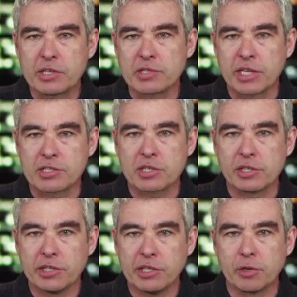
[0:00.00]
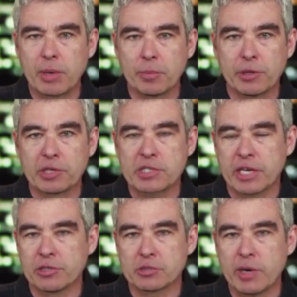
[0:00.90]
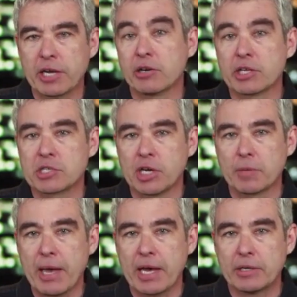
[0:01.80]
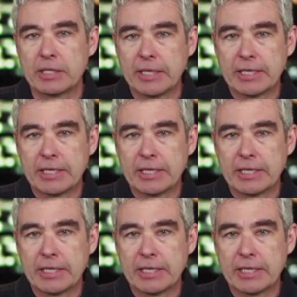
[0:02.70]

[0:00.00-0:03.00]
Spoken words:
that's clear about Bernie Sanders' record as a young man